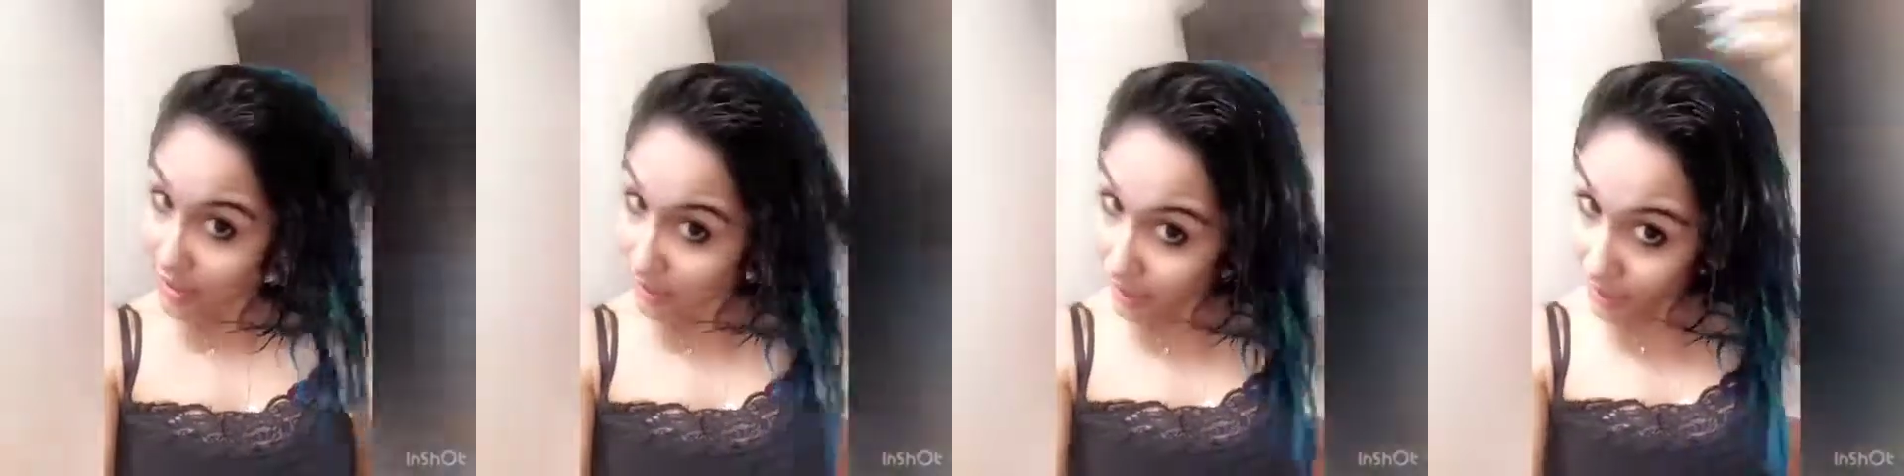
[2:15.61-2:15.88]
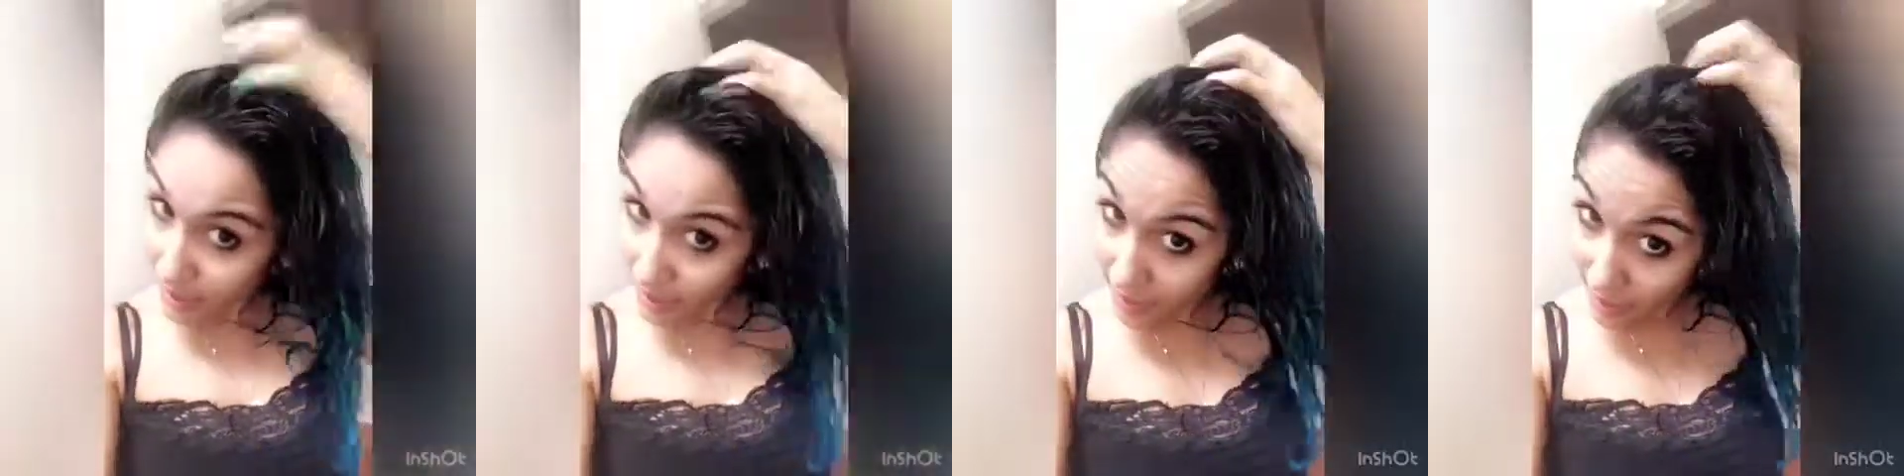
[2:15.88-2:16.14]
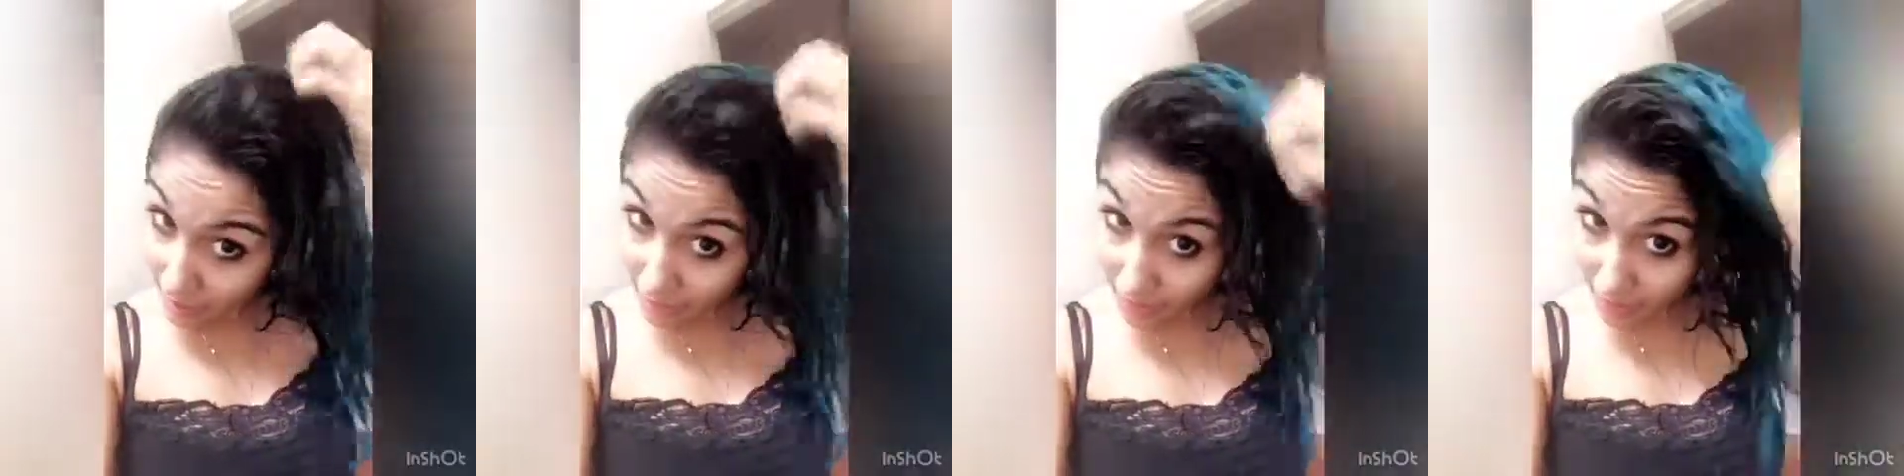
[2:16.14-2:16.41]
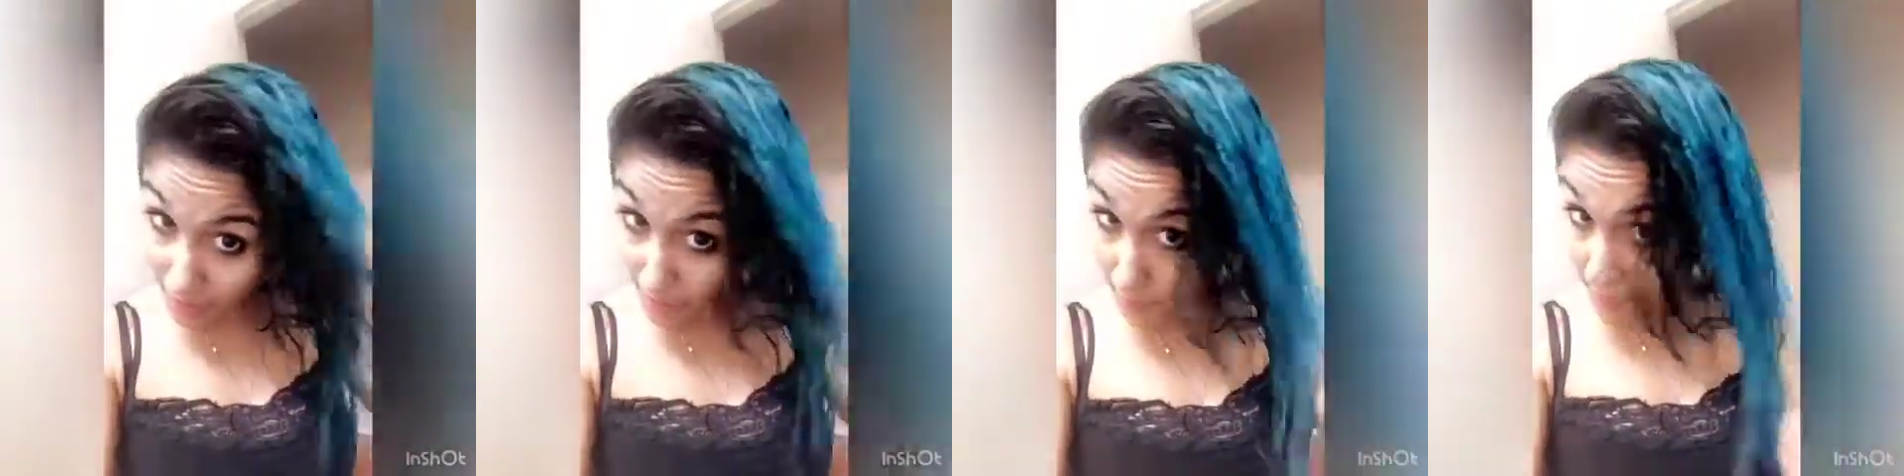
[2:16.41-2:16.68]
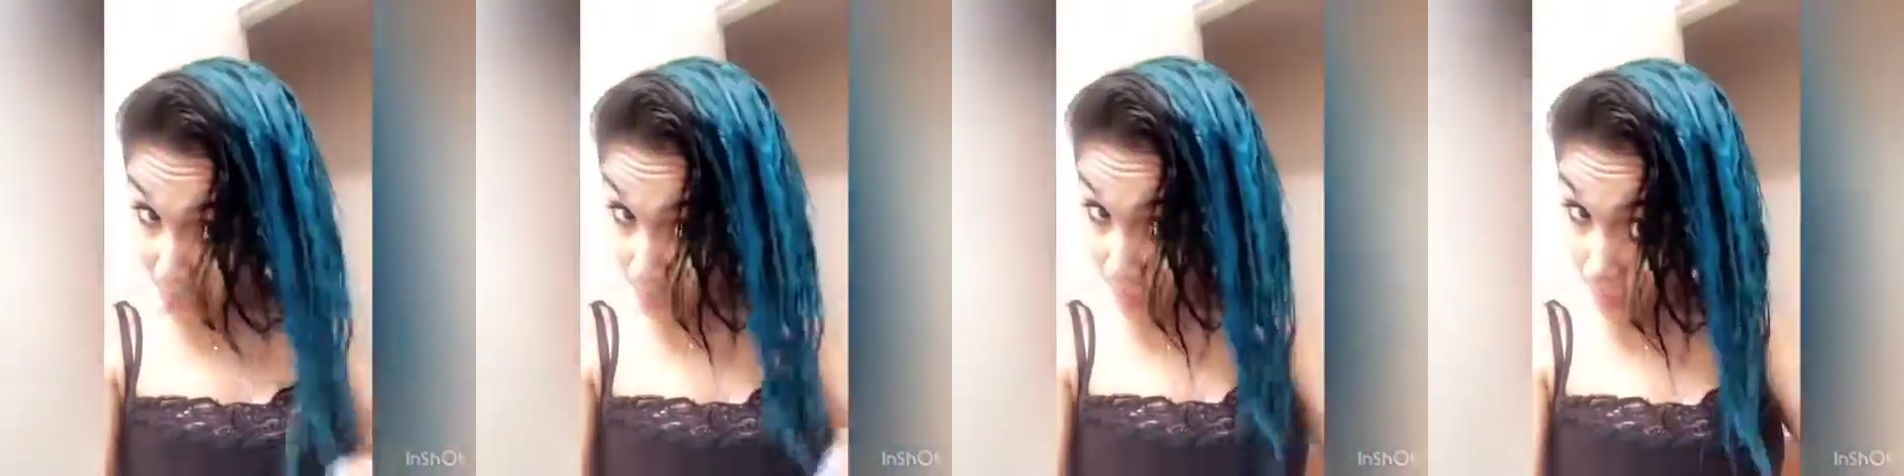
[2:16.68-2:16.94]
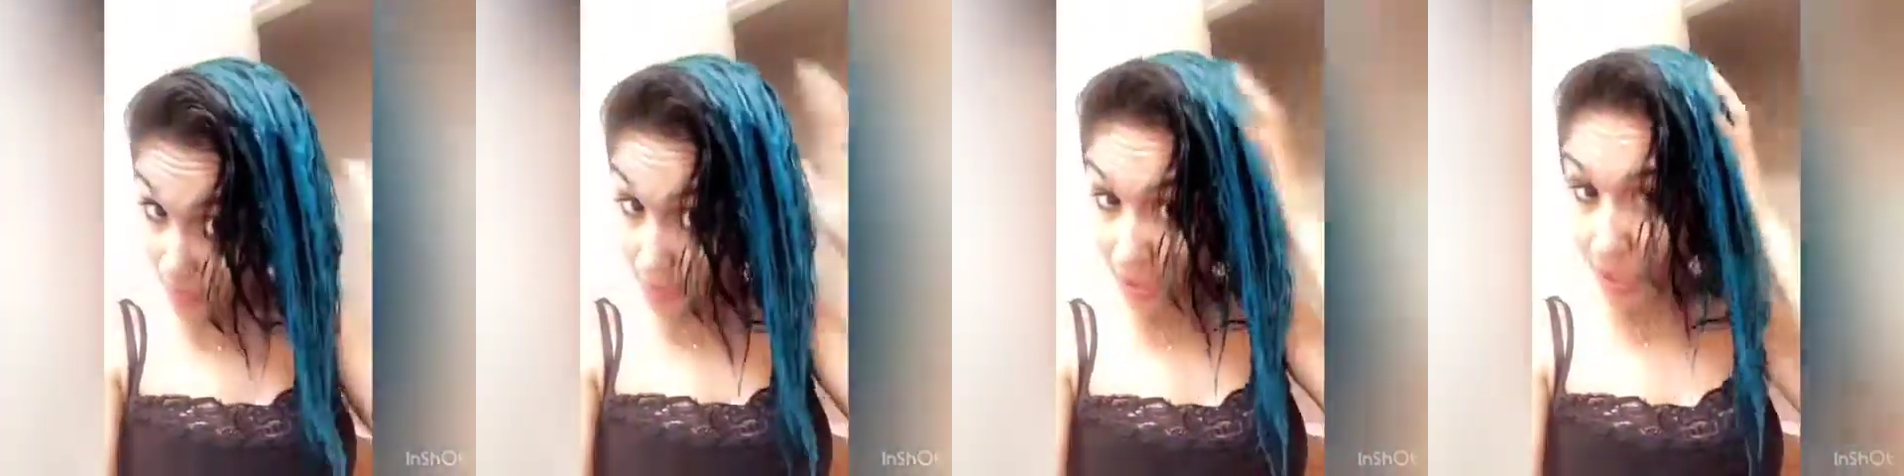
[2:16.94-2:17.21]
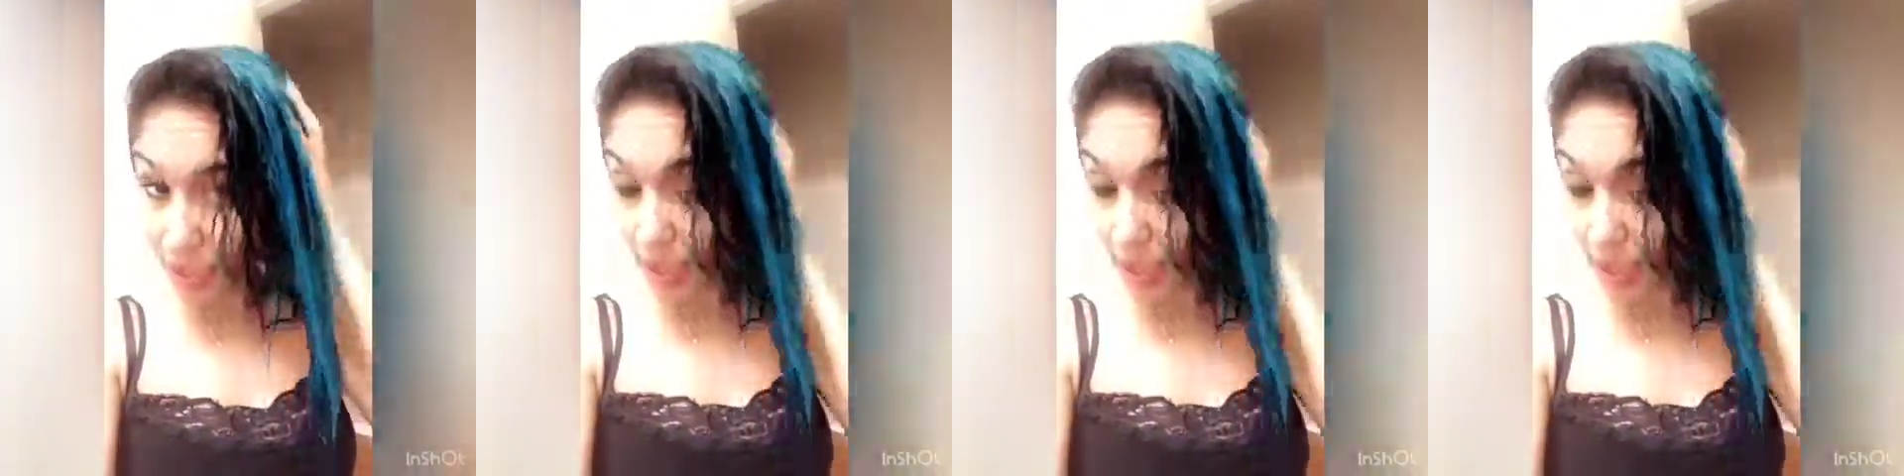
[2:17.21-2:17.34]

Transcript: say that the Manic